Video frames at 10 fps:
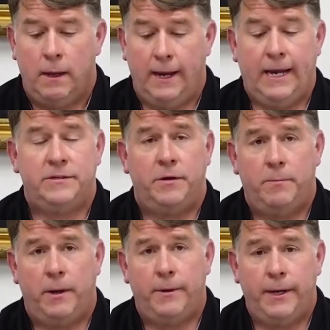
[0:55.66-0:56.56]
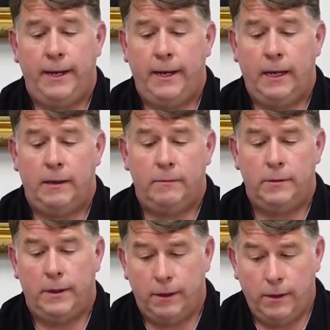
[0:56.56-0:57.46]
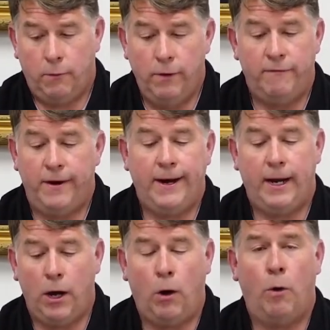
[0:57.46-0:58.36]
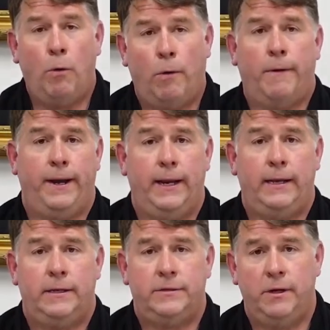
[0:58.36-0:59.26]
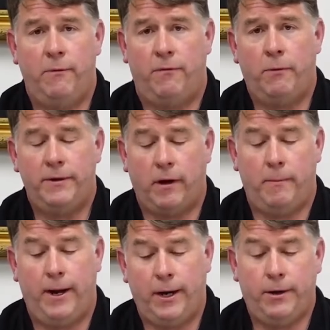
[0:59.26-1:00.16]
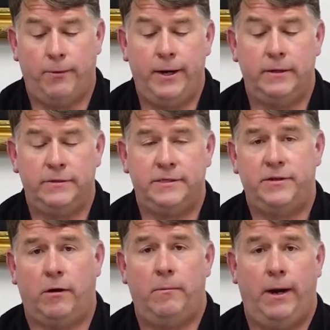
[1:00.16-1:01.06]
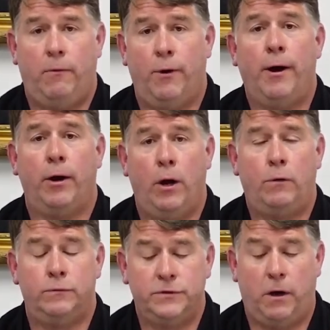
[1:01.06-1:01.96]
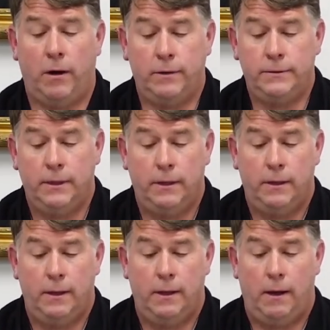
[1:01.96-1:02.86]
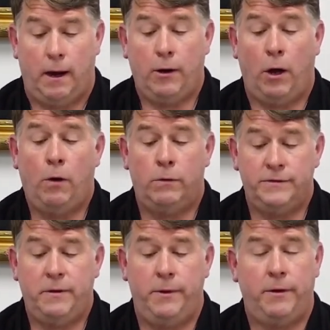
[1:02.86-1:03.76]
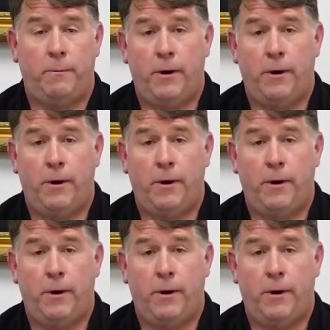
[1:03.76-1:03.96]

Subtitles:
At Gastonia Plumbing and Heating, we're very goal-oriented. So before we talk about careers, let's talk about what our goals are. Our goal is to build a